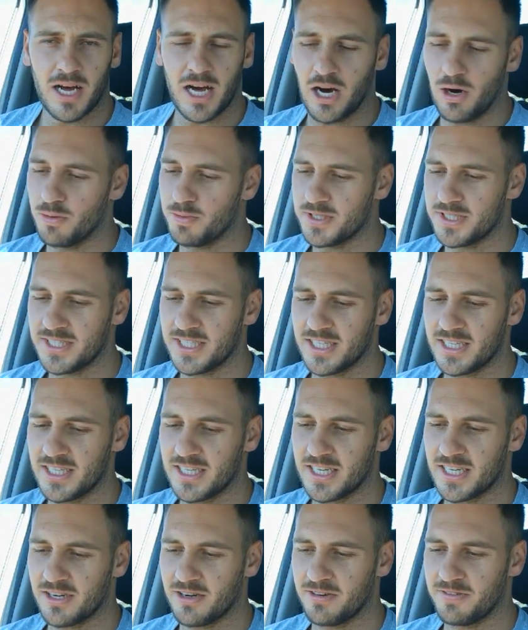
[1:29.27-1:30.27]
I'll be
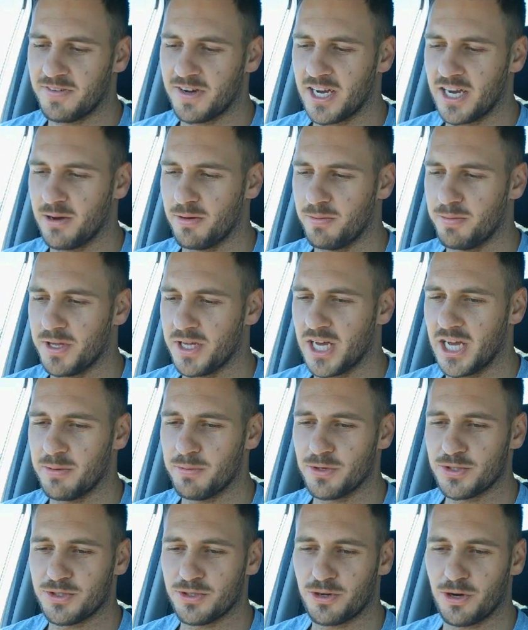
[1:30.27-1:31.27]
seeing if I'll be
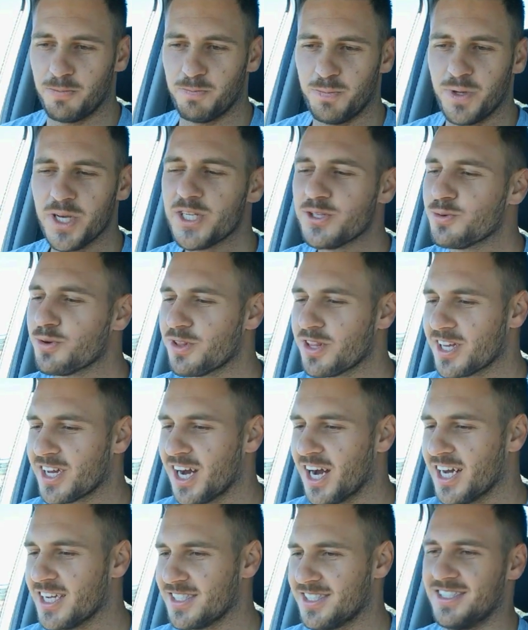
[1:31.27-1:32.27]
able to compete with the
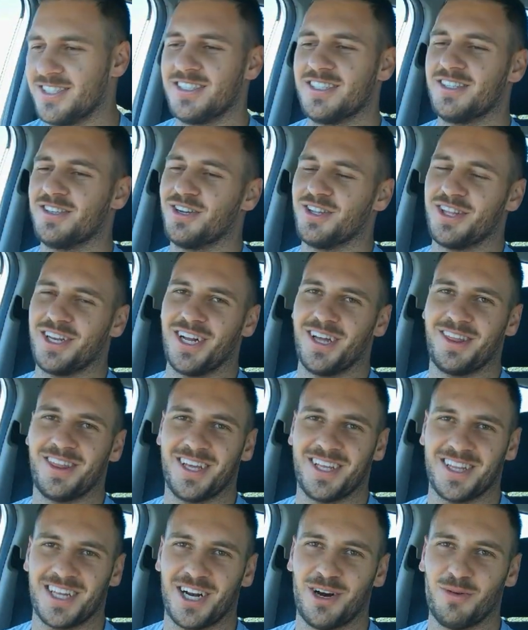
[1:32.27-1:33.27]
guys. Not that I
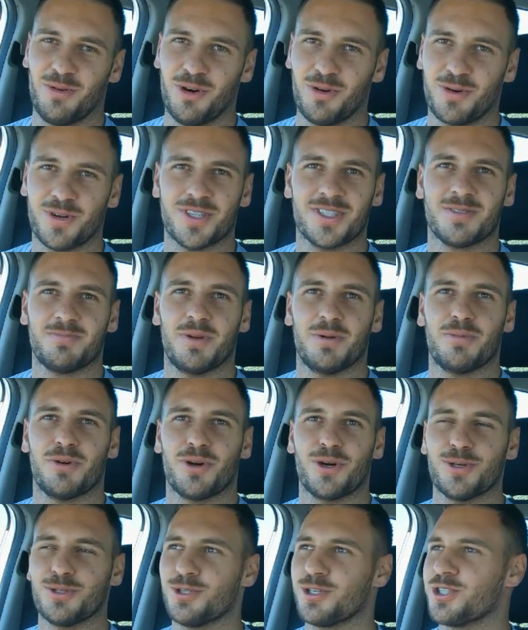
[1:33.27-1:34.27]
think that I will, because people
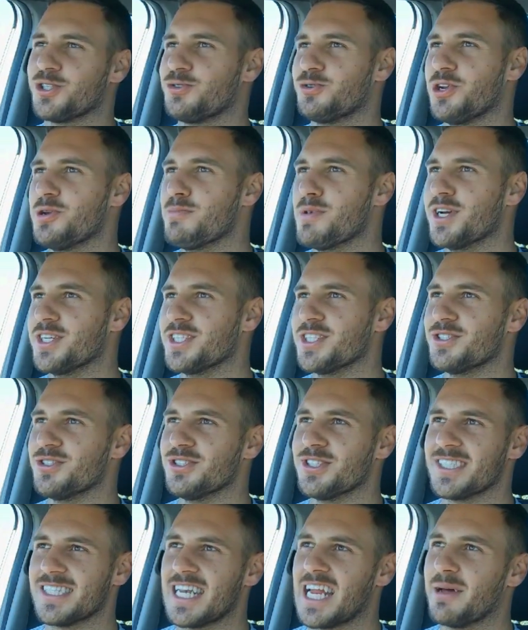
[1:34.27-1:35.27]
go to extreme measures
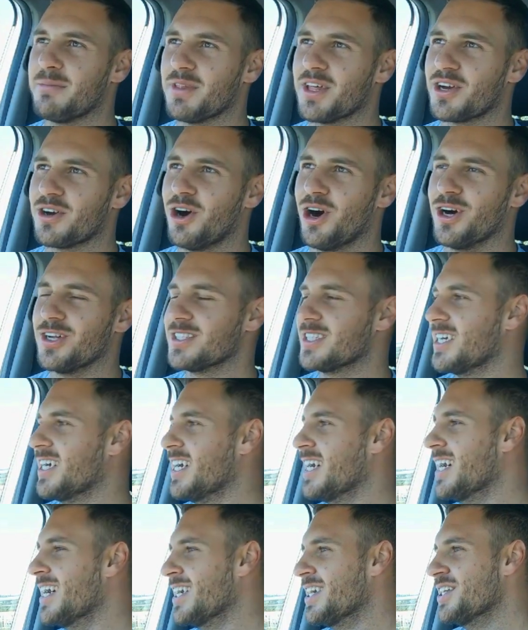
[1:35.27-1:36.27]
to slam their cars.
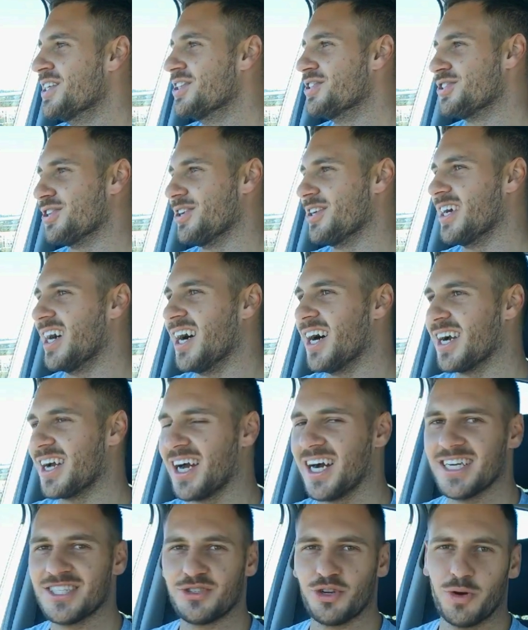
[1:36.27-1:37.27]
So yeah
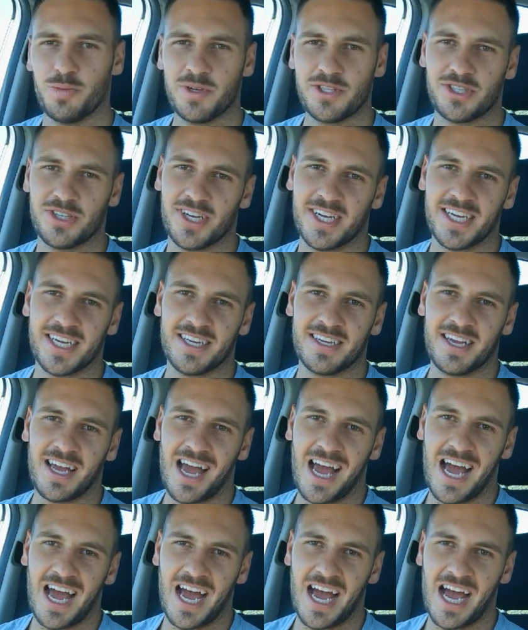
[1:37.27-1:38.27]
guys, join me today
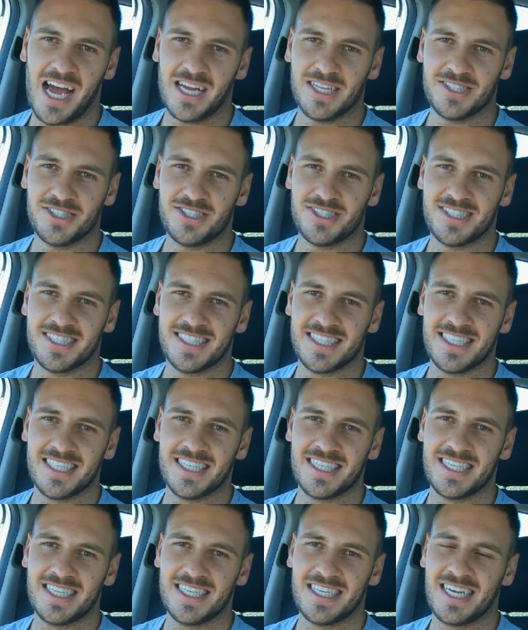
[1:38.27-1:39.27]
and
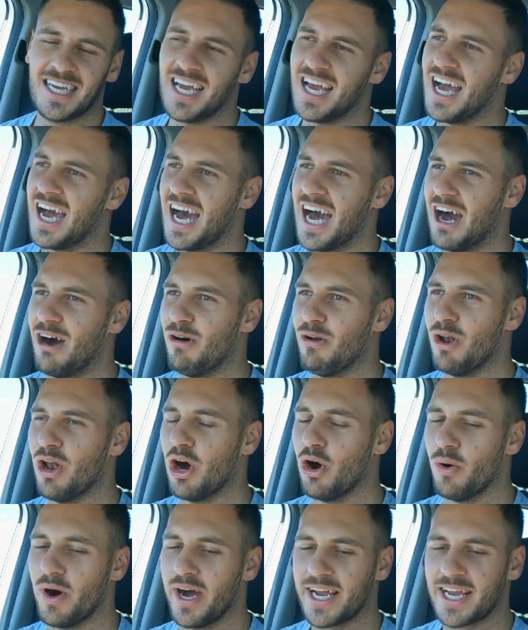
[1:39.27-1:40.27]
see how
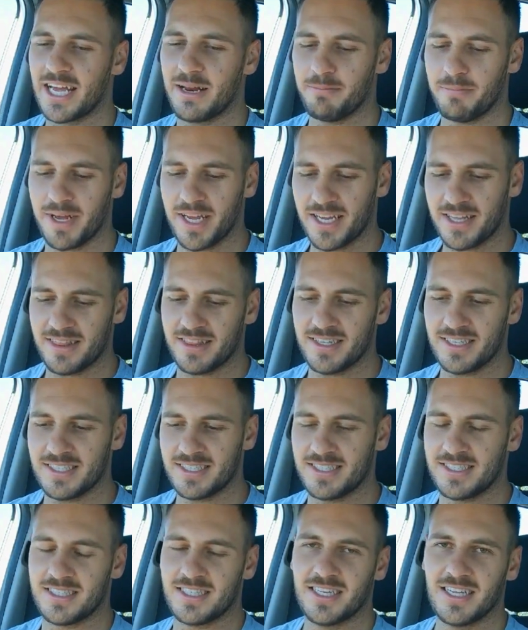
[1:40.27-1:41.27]
low I can make
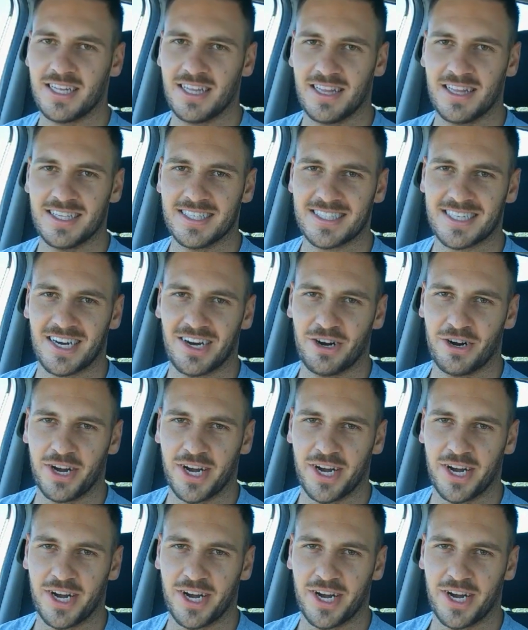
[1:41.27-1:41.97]
this car